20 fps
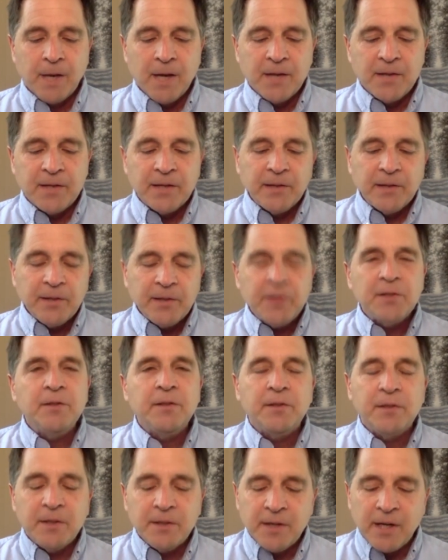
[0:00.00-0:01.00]
As I listened
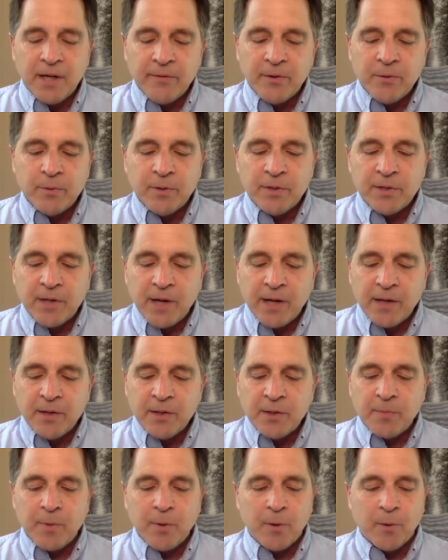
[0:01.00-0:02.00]
to David recite
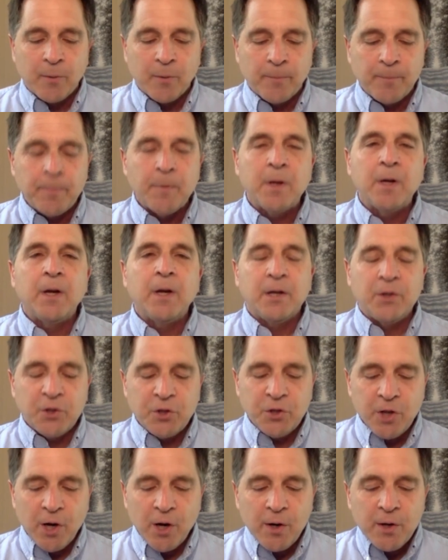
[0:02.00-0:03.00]
his poem and
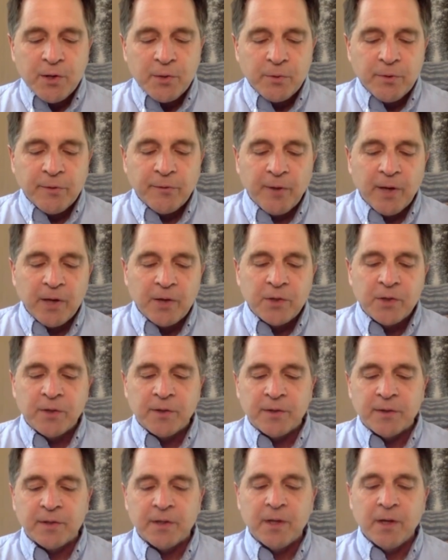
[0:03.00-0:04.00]
share his
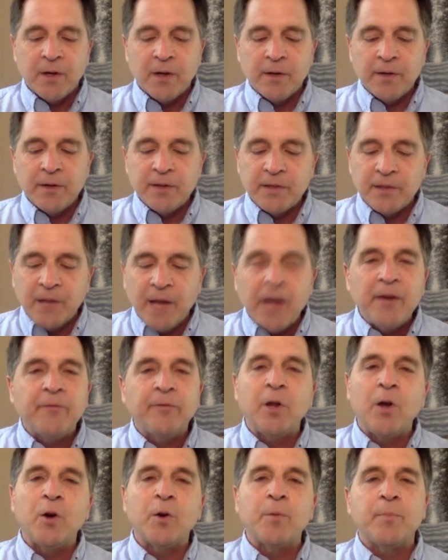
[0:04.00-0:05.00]
reflections on his
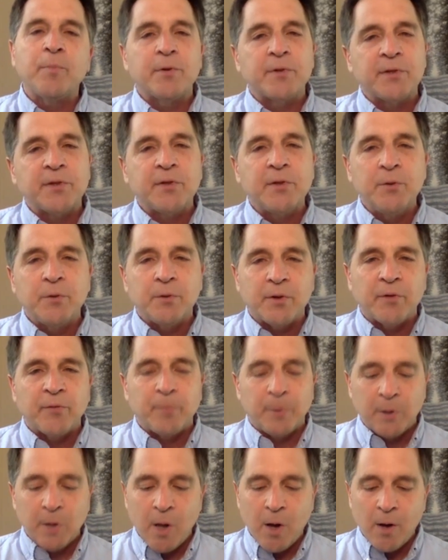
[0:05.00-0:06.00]
lifelong pursuit of
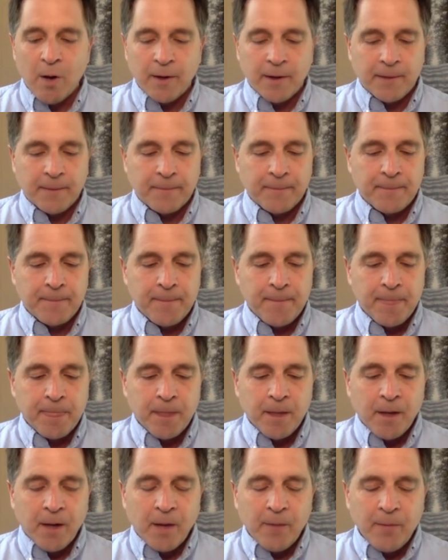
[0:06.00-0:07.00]
belonging,
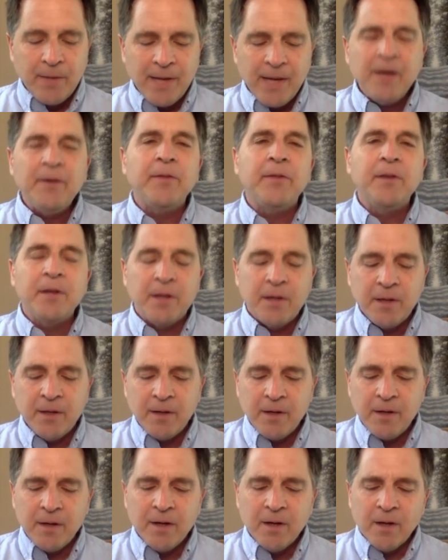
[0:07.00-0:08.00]
I began
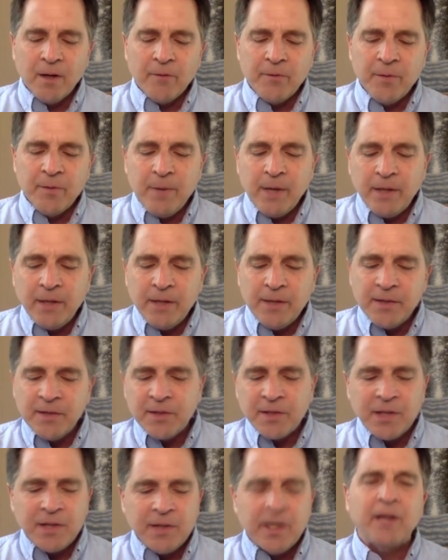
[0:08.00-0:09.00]
thinking of the many
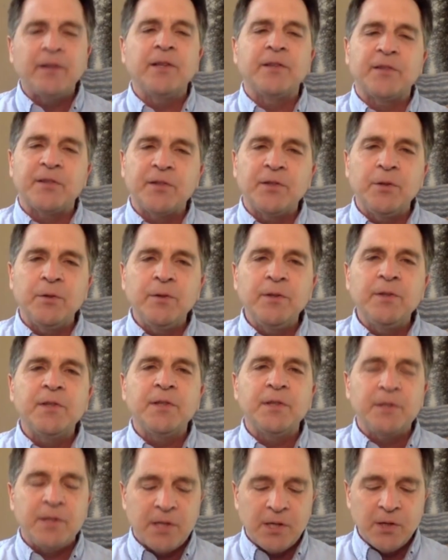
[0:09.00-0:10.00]
disconnected
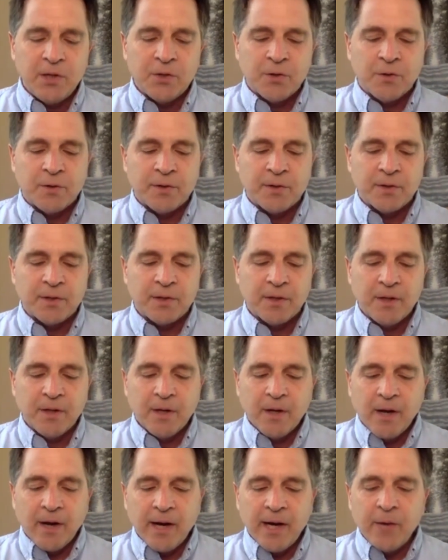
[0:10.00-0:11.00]
students and teachers
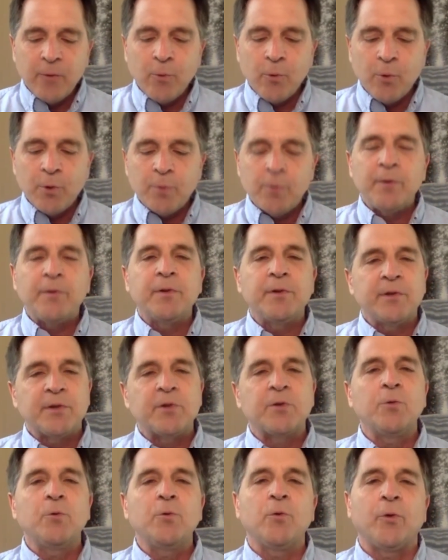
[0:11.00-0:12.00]
I had worked with in
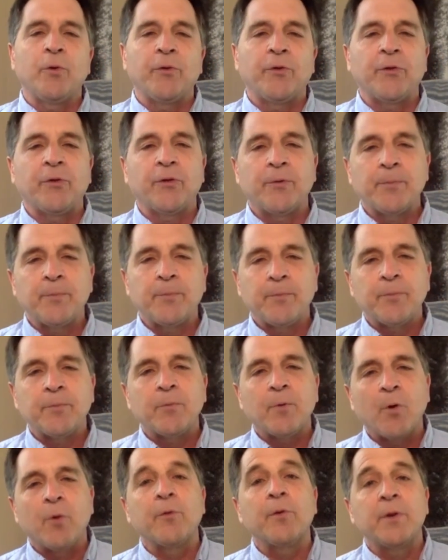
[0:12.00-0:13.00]
schools
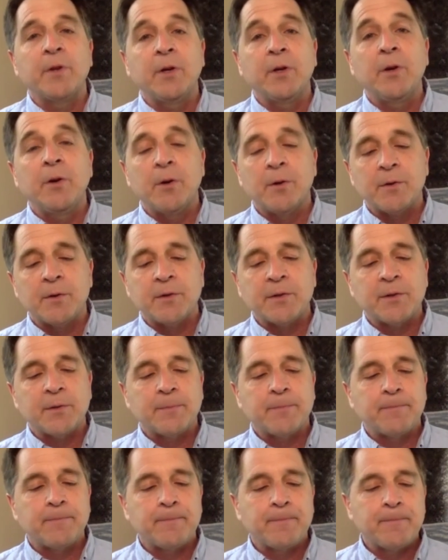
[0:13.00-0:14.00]
over the years.